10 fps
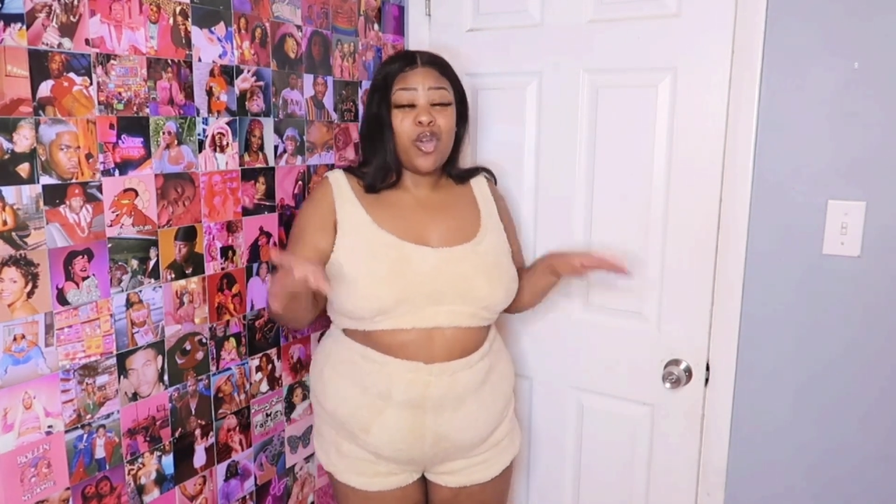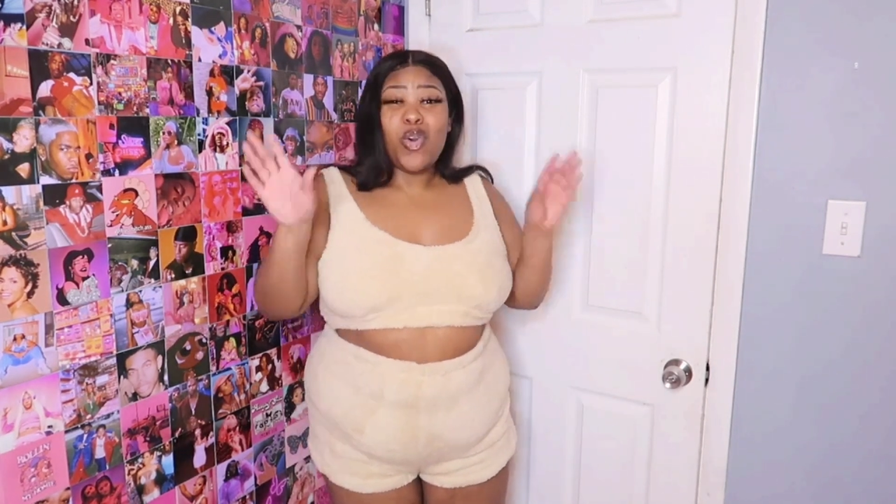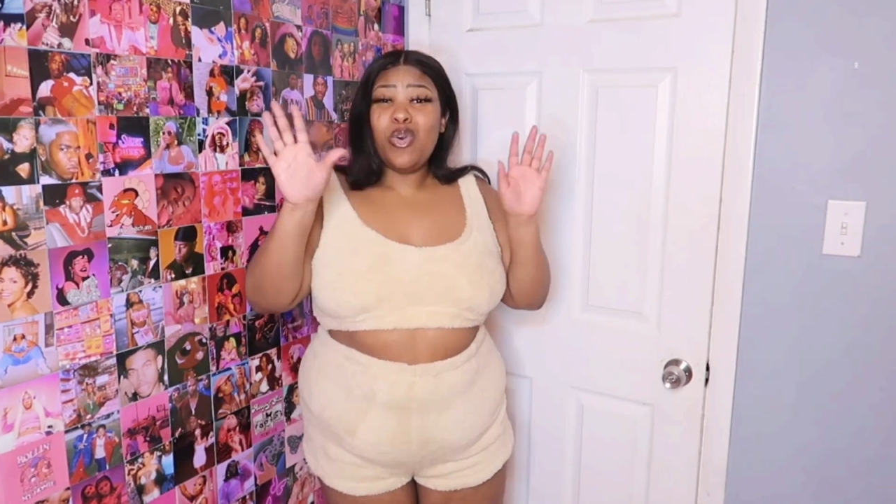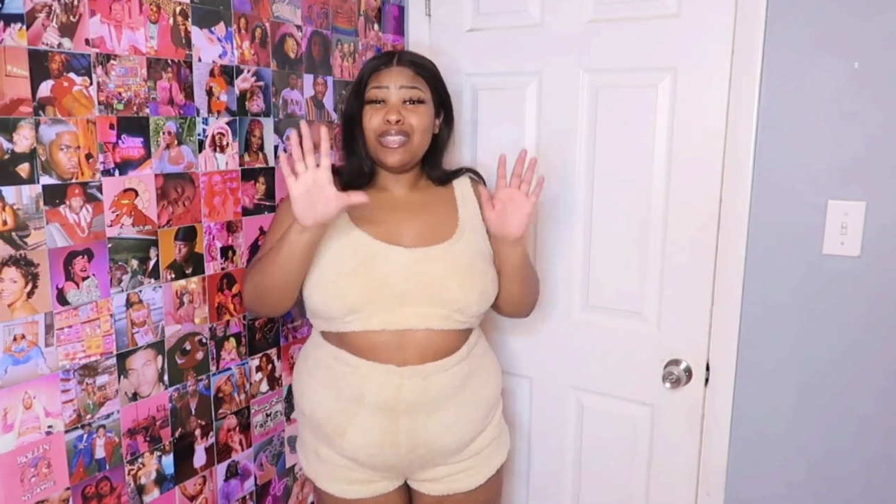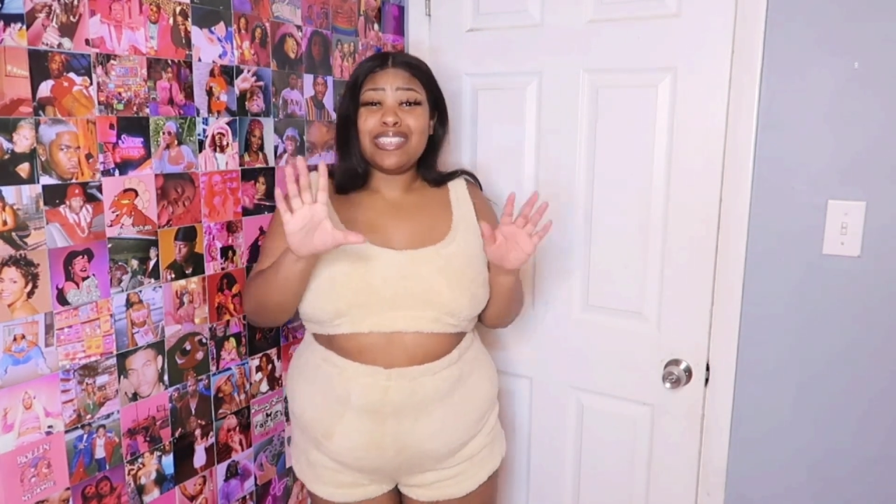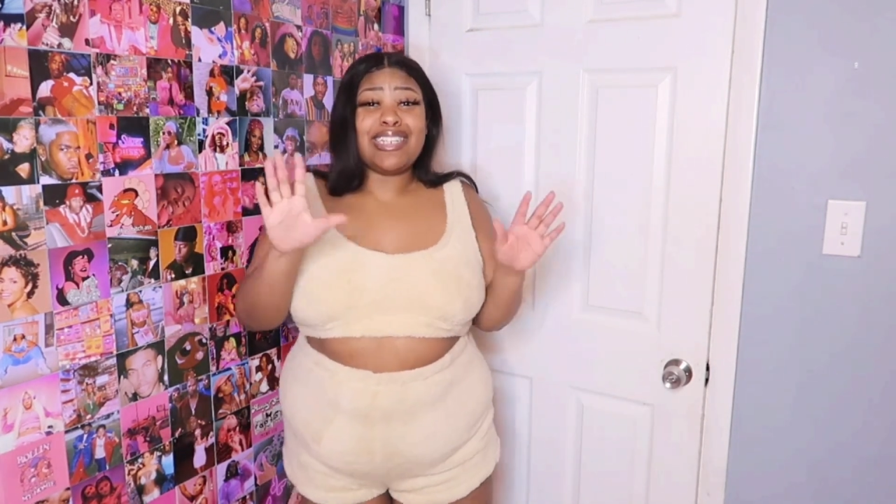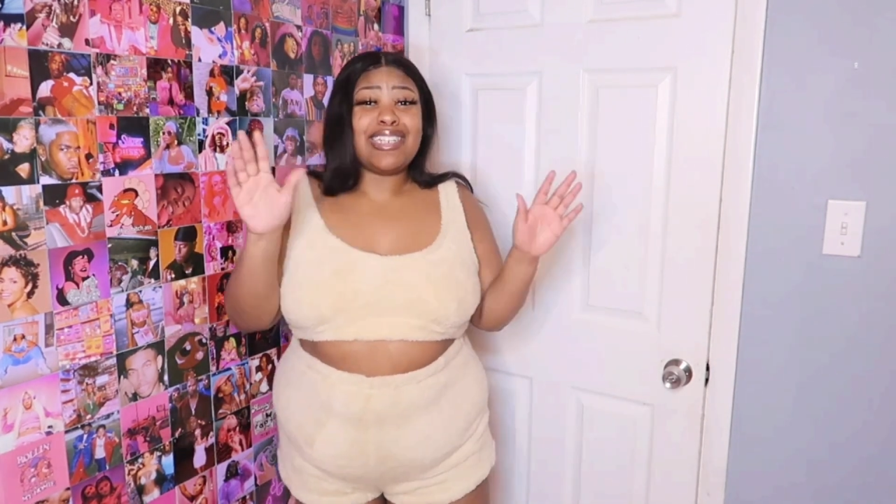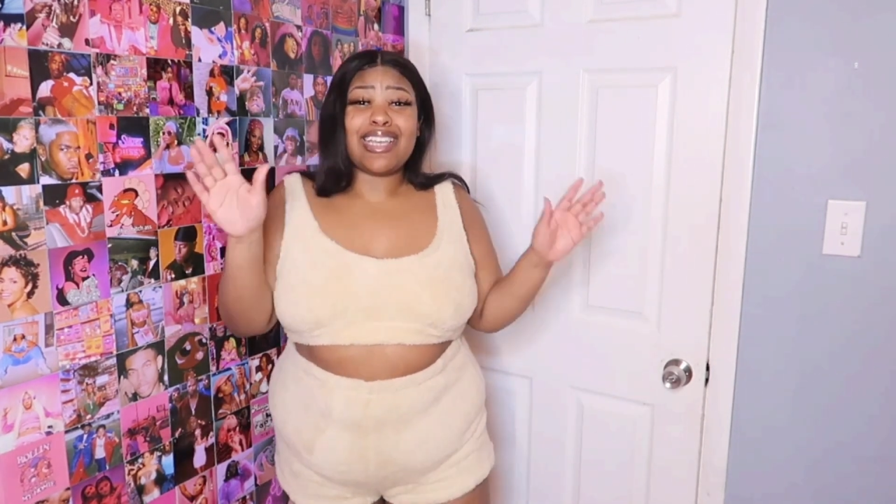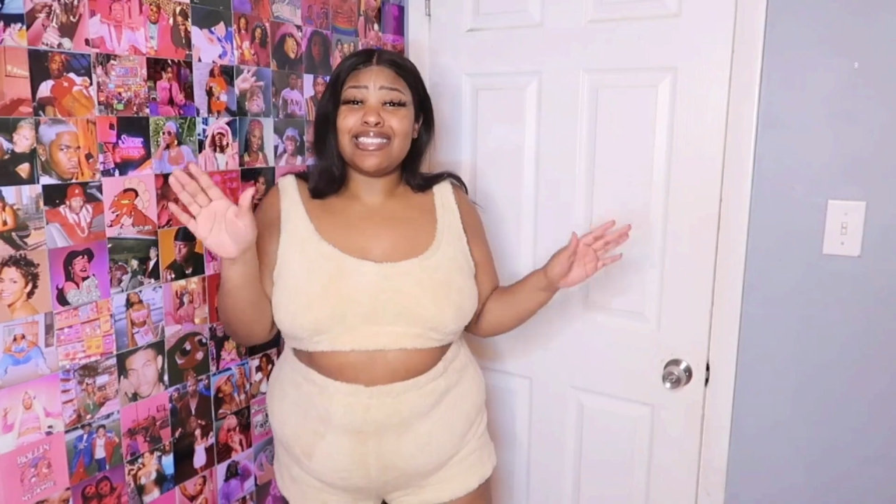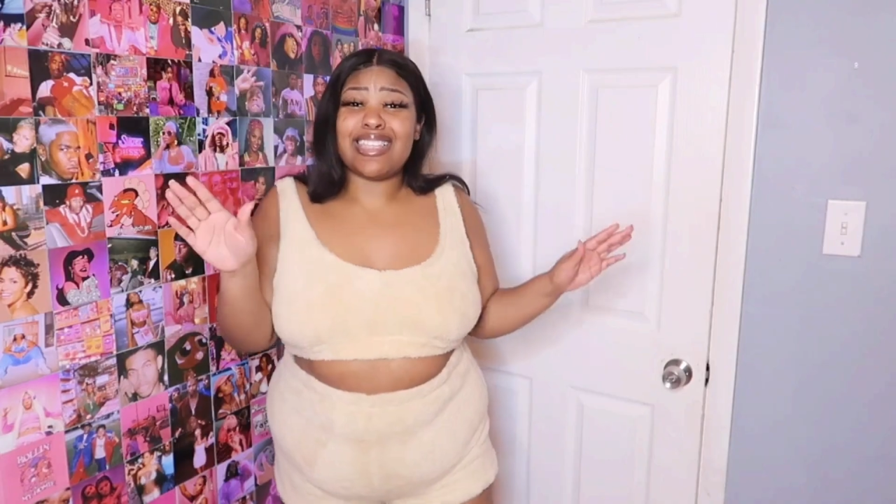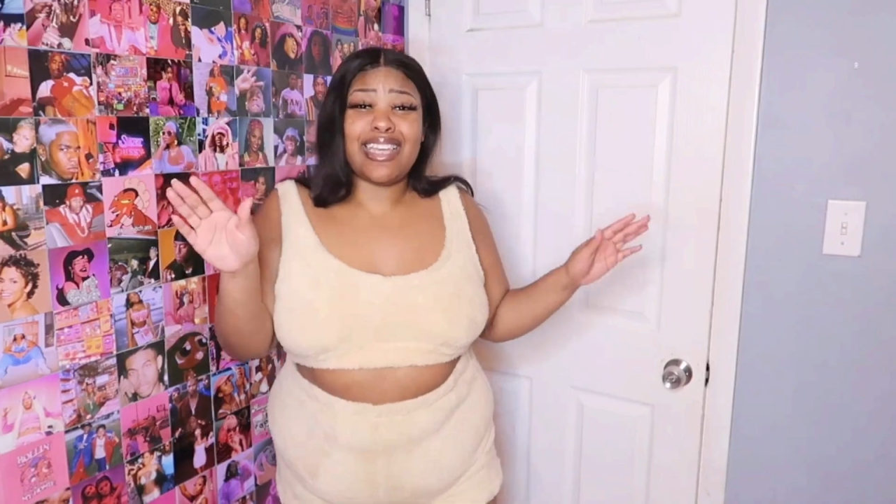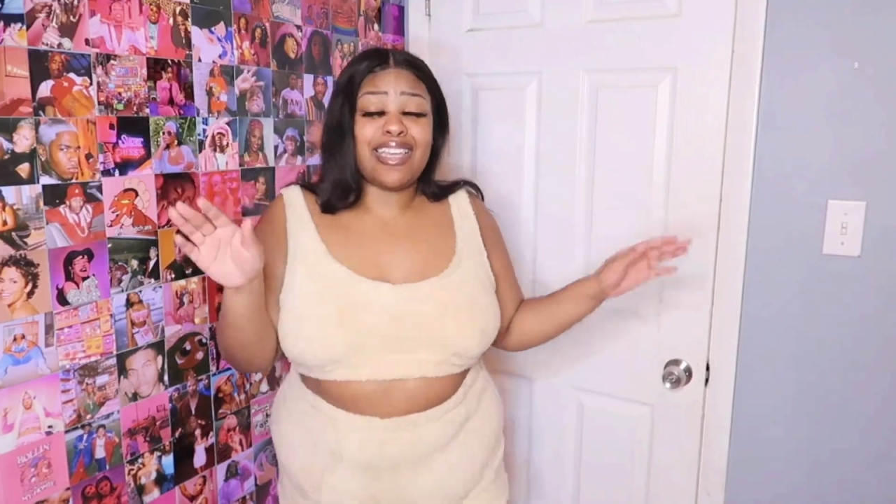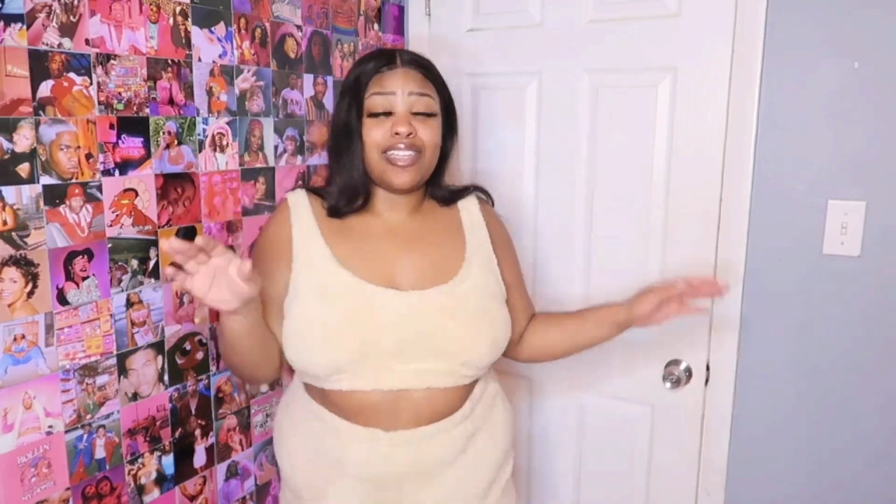On to the next thing.